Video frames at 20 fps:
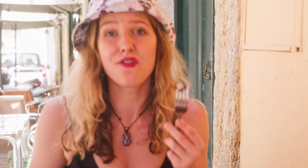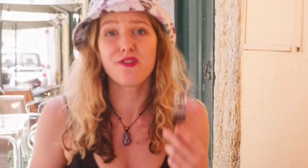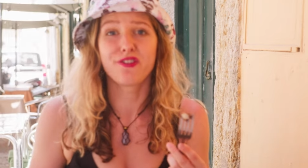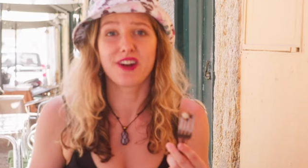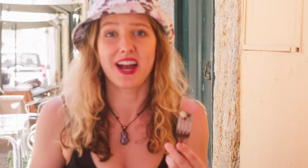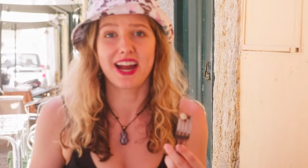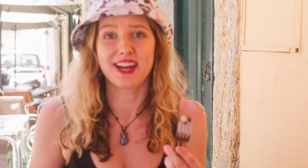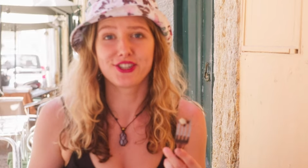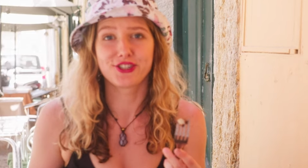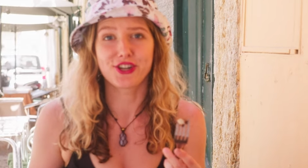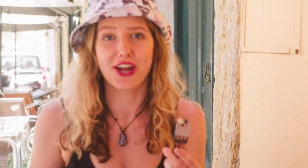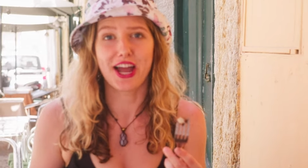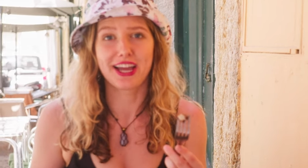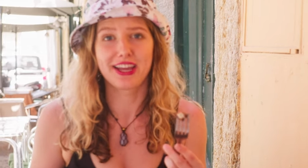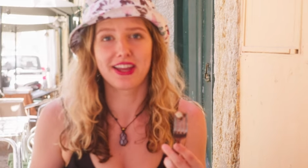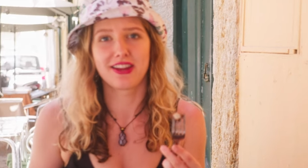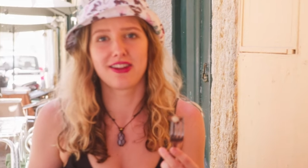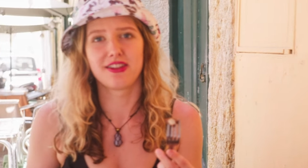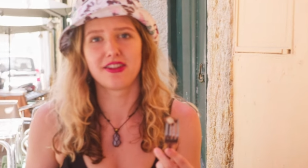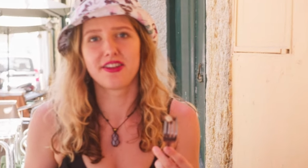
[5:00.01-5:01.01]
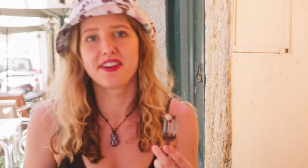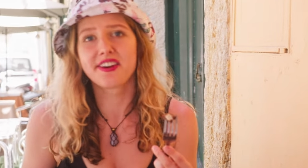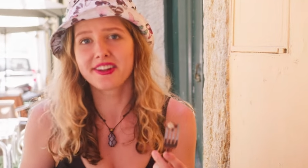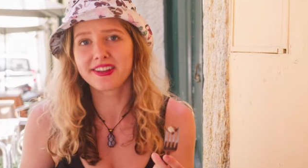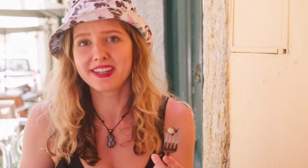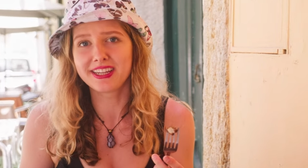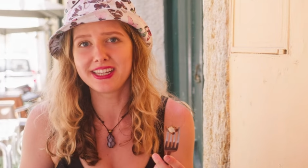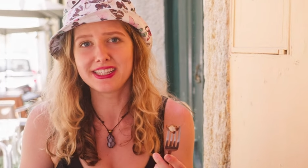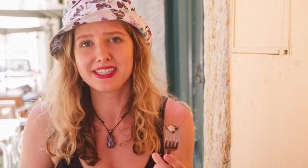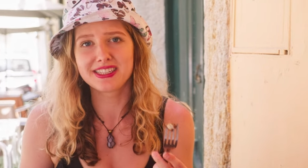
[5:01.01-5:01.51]
fresh, I can
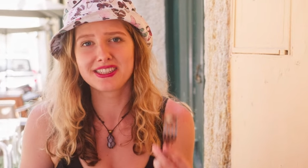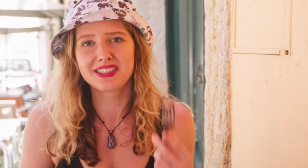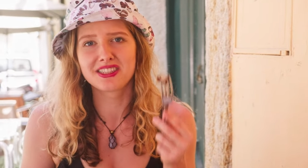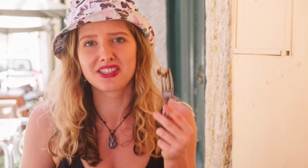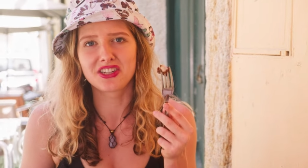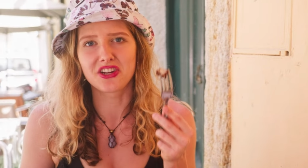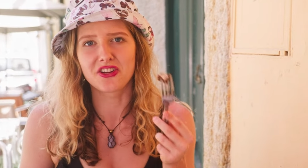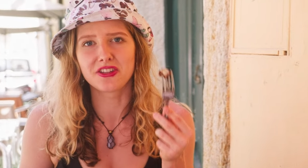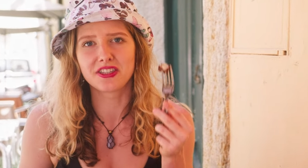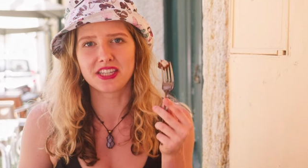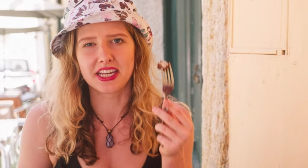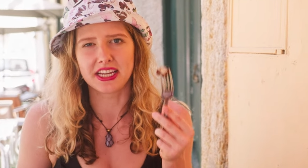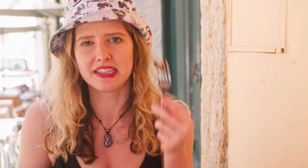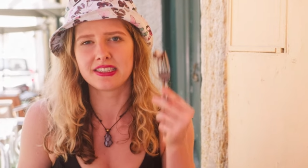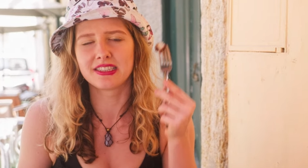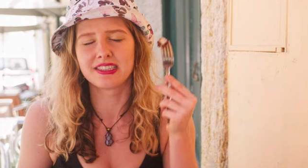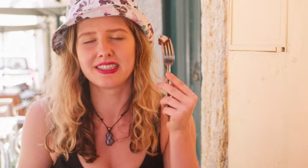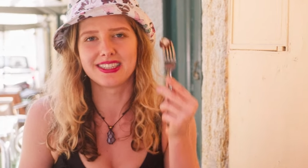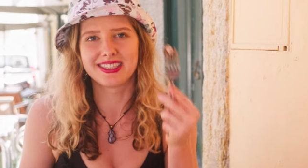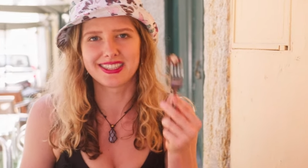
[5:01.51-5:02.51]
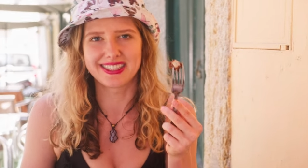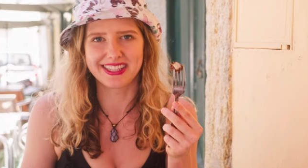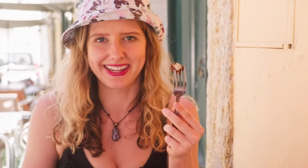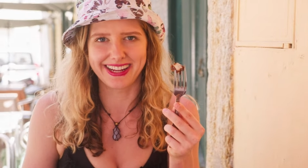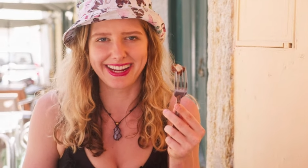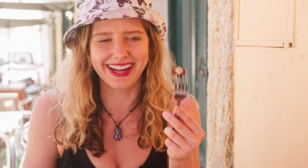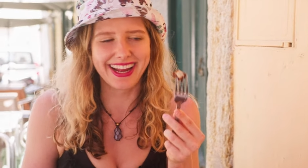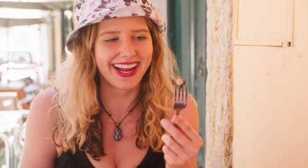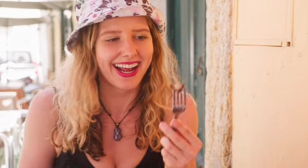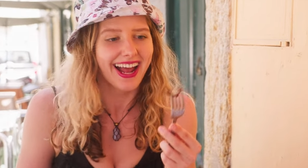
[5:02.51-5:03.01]
literally still taste the
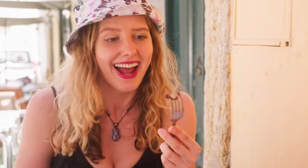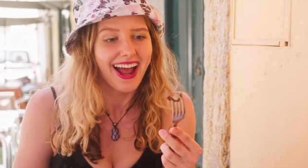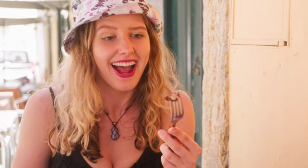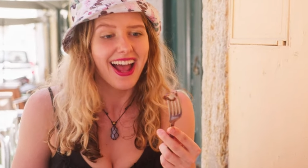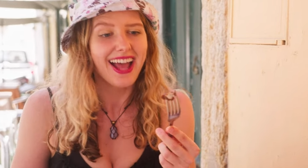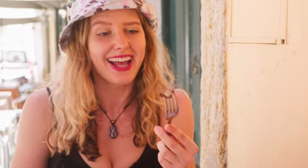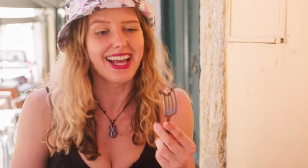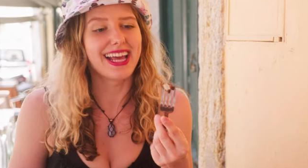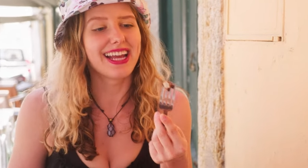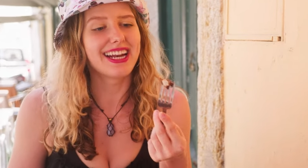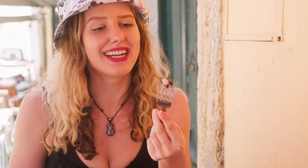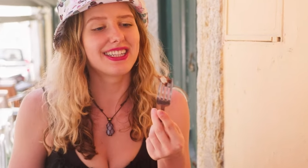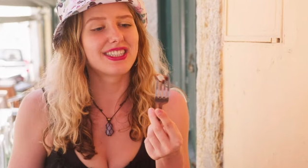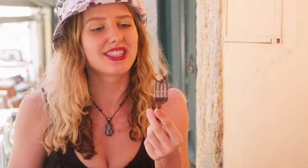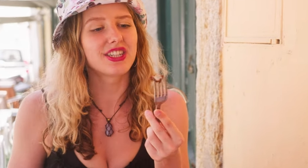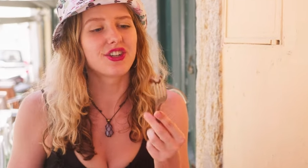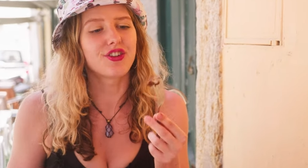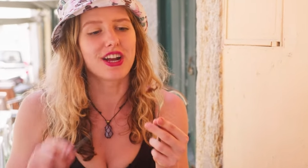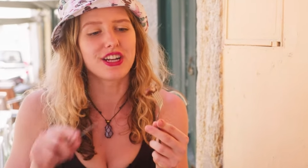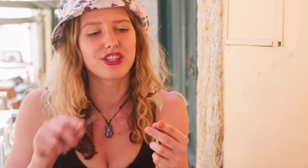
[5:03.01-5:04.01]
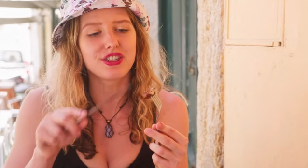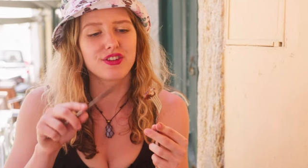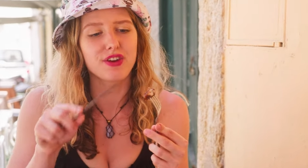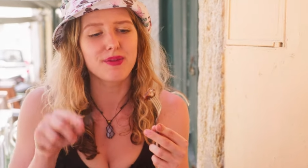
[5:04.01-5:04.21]
sea. It is crunchy